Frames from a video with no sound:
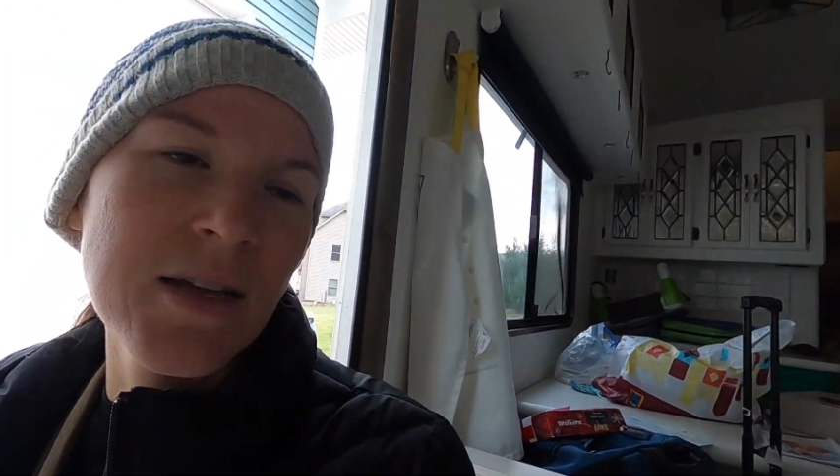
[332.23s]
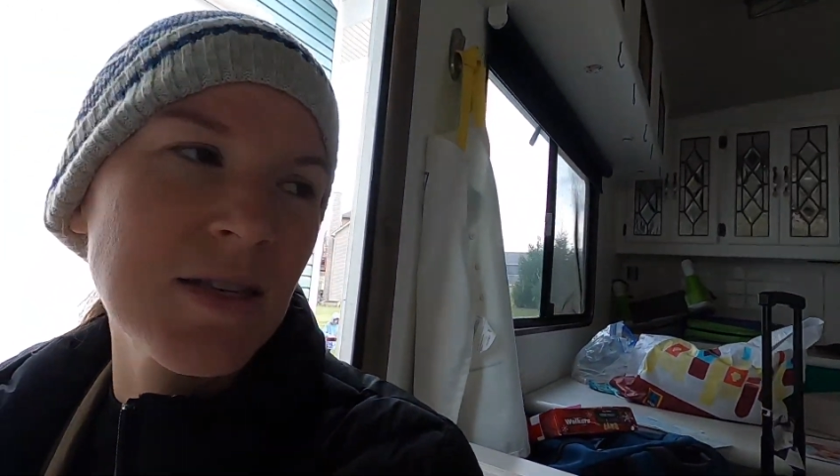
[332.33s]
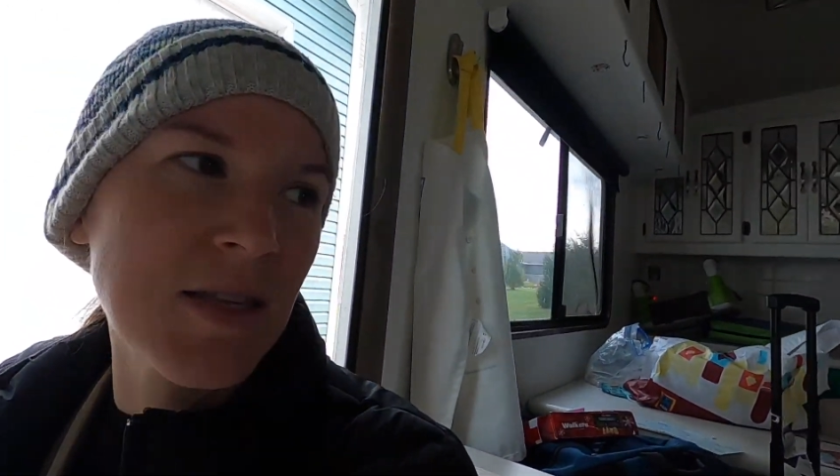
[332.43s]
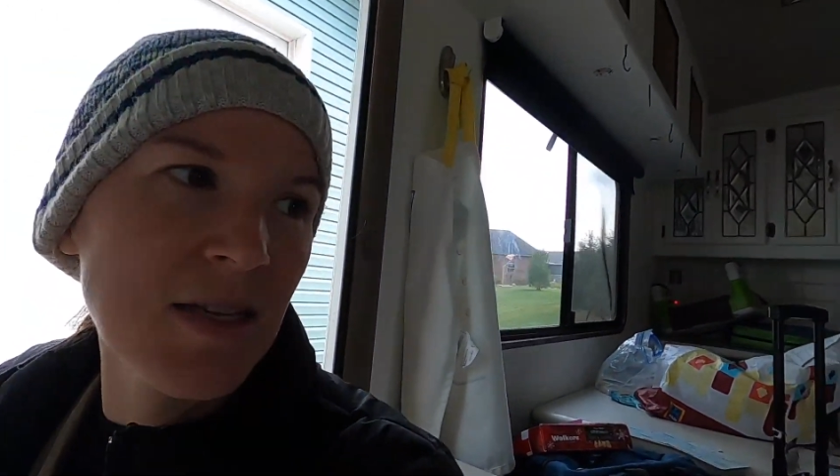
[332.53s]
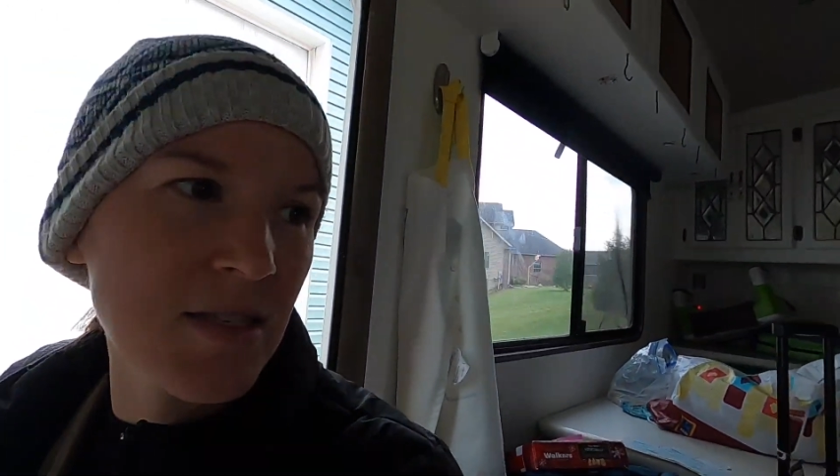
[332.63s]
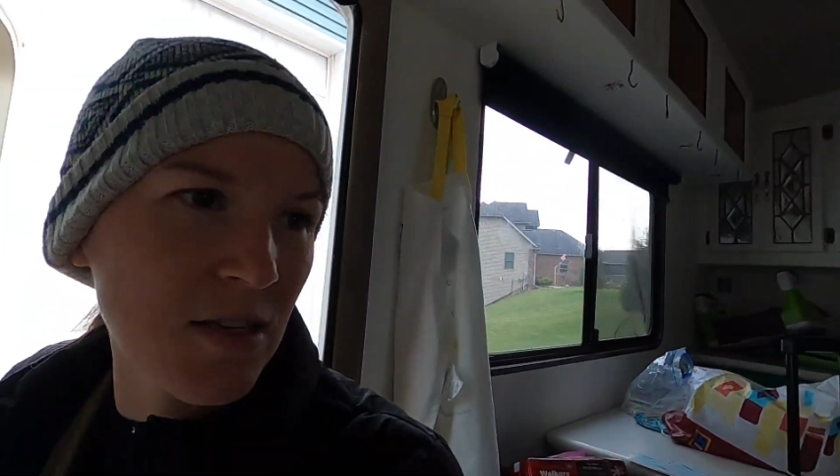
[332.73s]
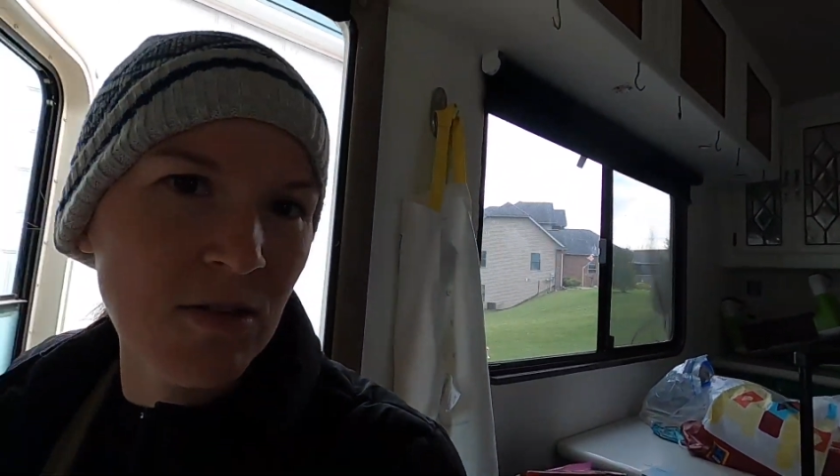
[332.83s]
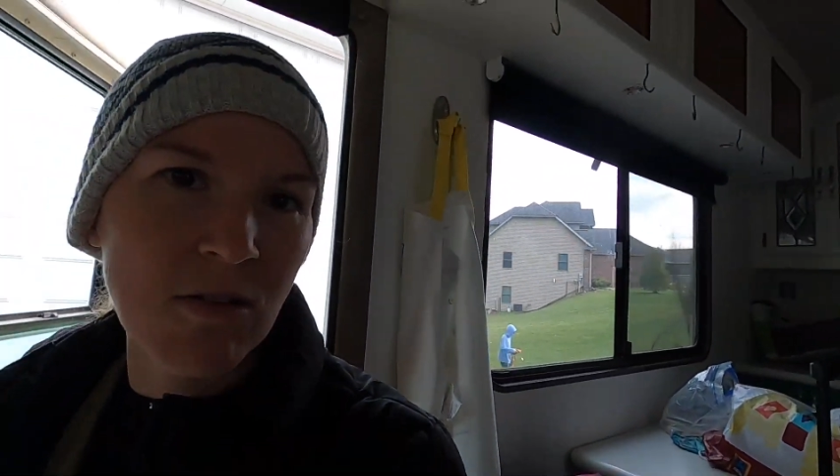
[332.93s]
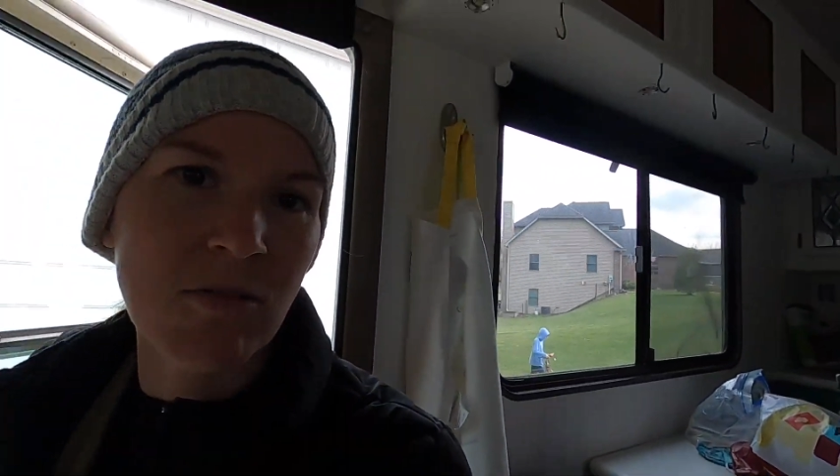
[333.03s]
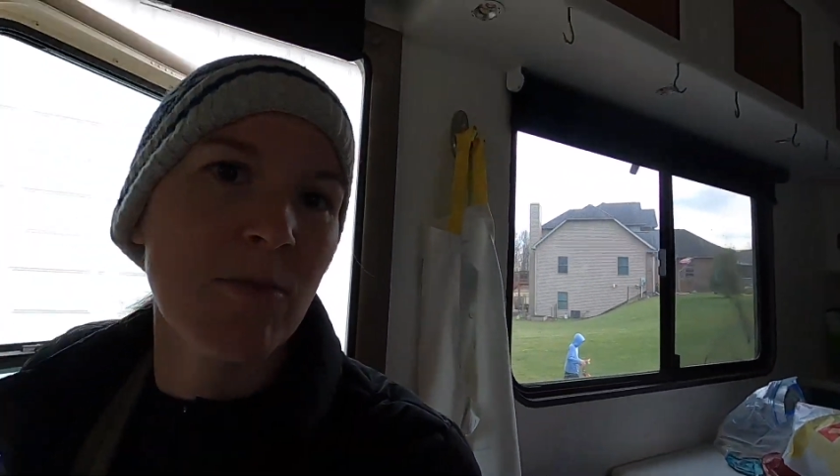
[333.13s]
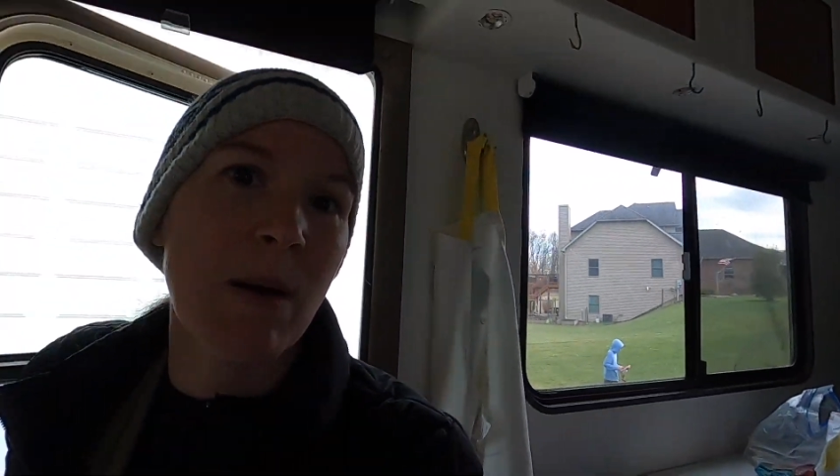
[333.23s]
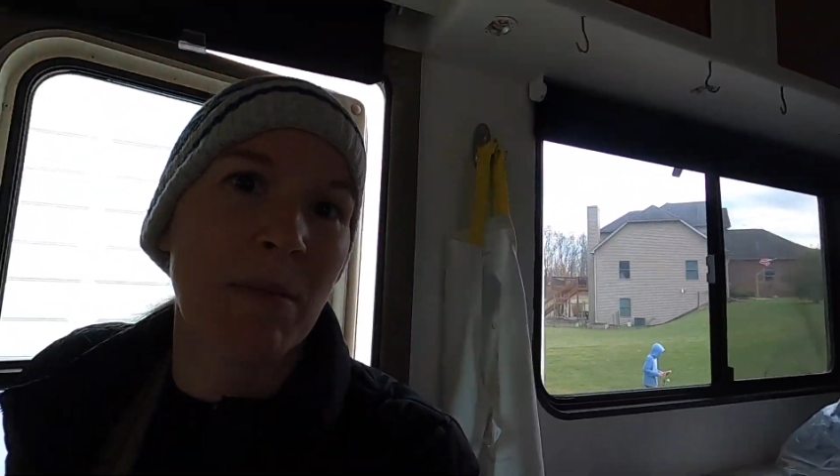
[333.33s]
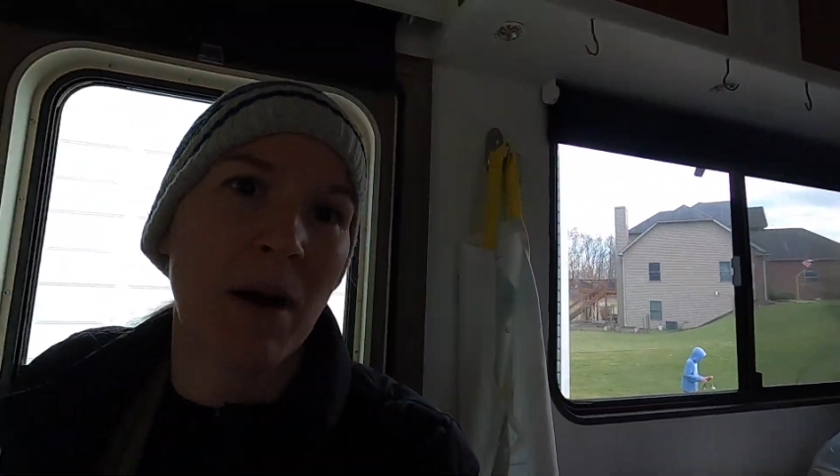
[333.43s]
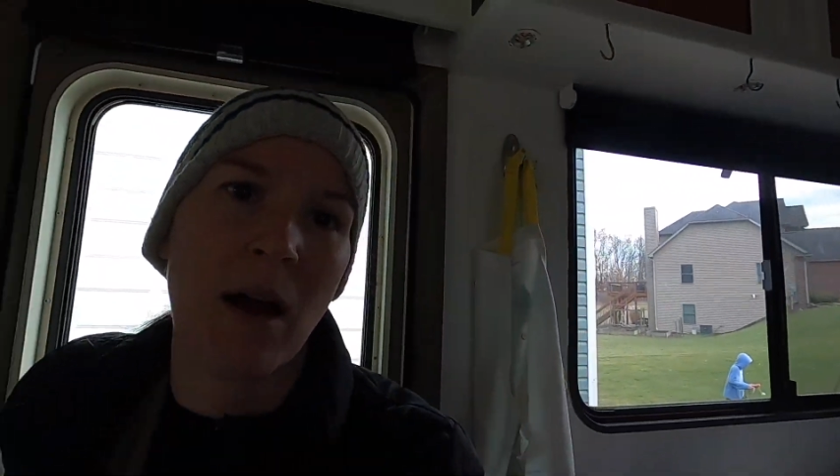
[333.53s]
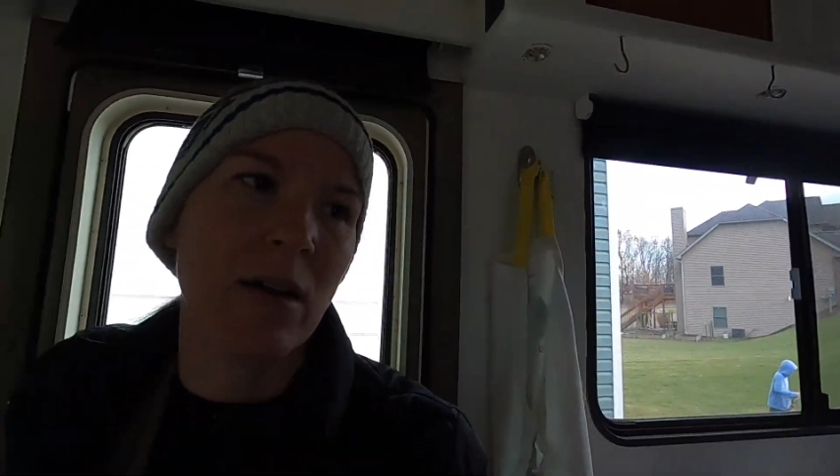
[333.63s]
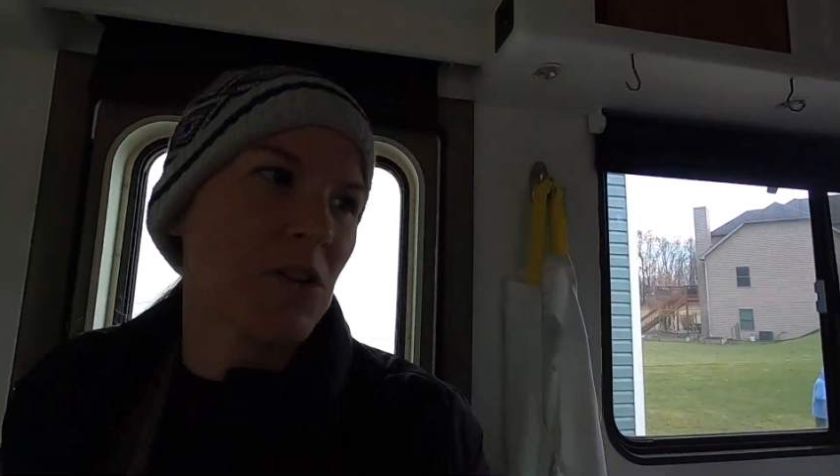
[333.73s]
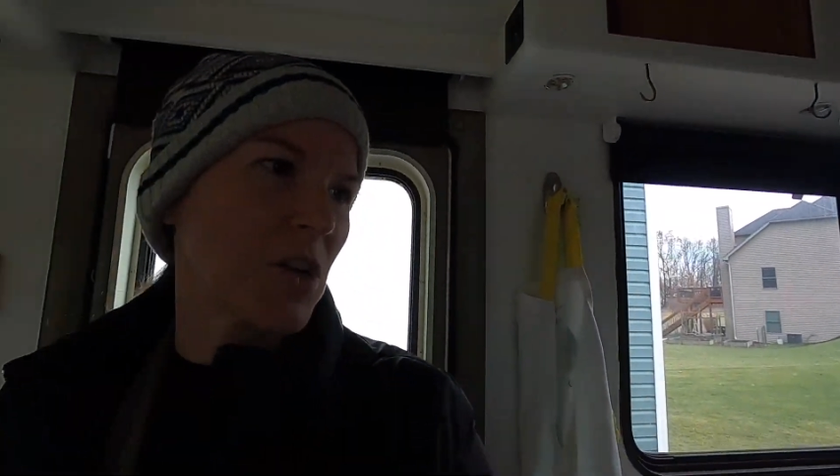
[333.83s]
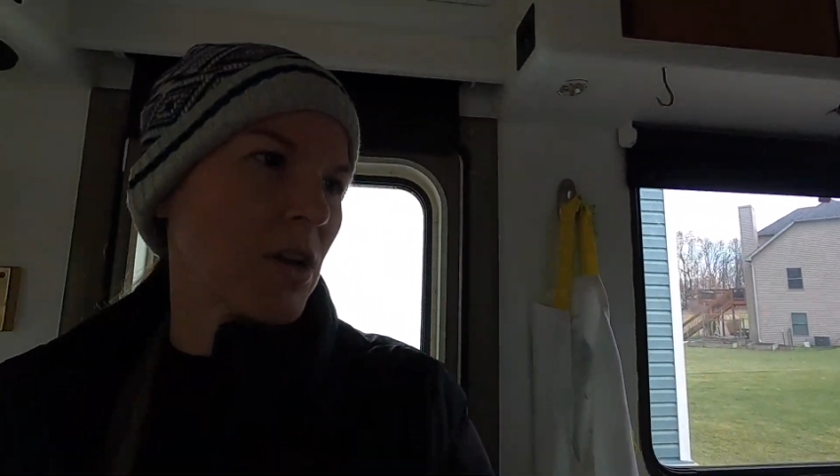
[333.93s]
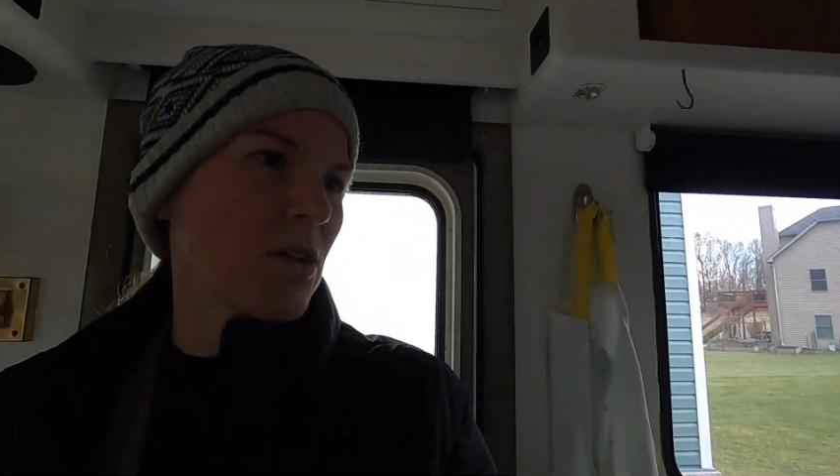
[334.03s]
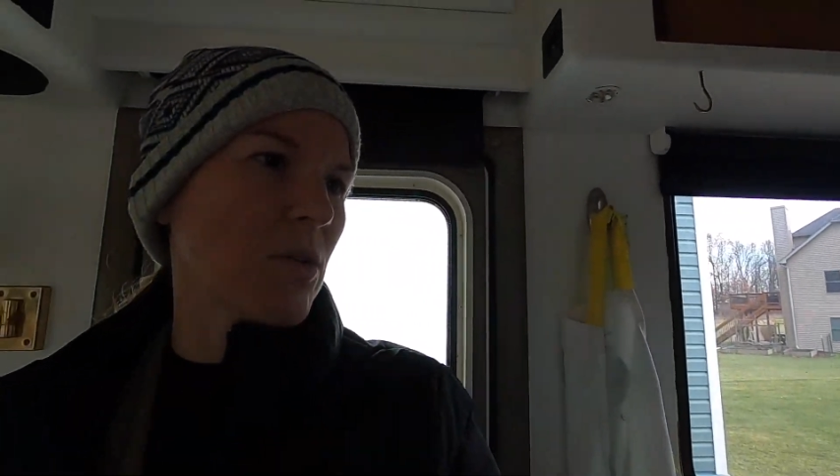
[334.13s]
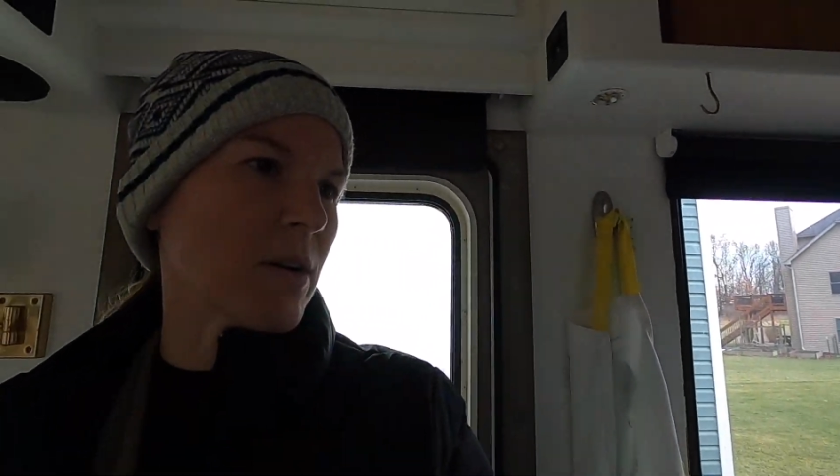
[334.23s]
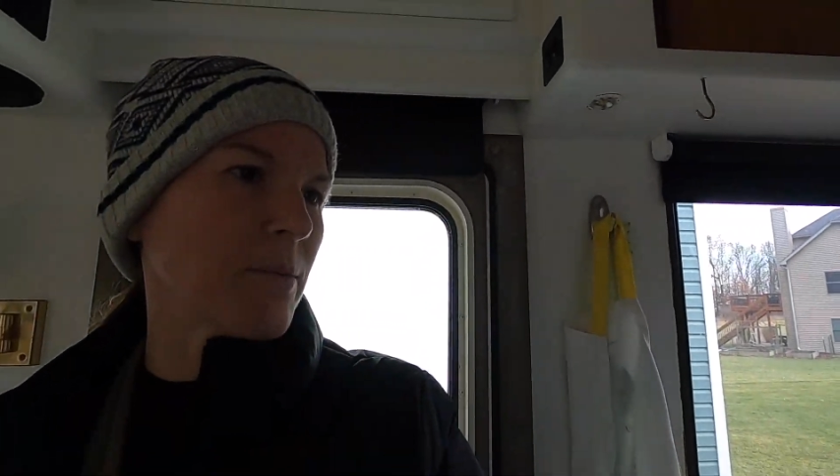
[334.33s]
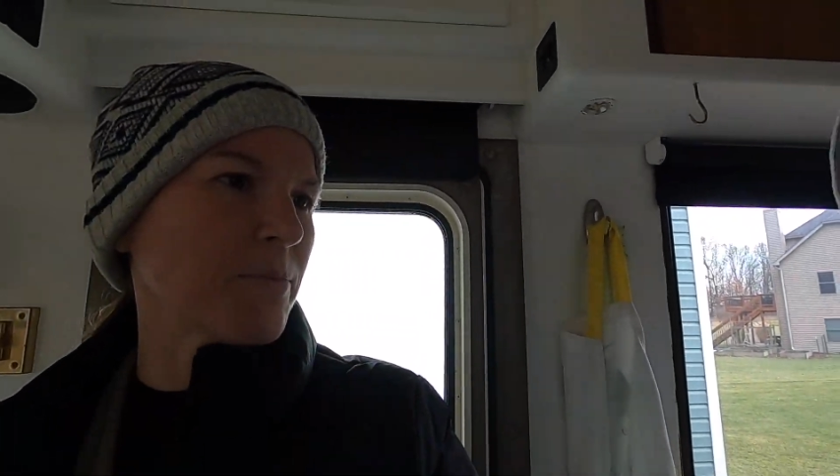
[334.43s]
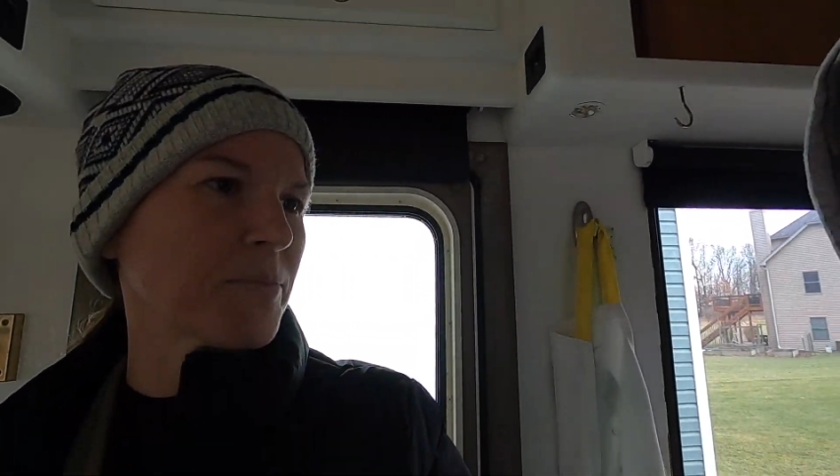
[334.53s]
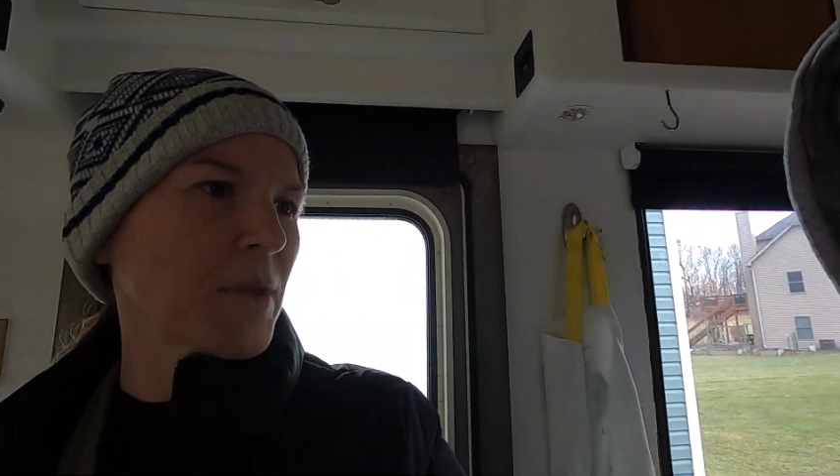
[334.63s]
kids, they still don't remember how to shut a door.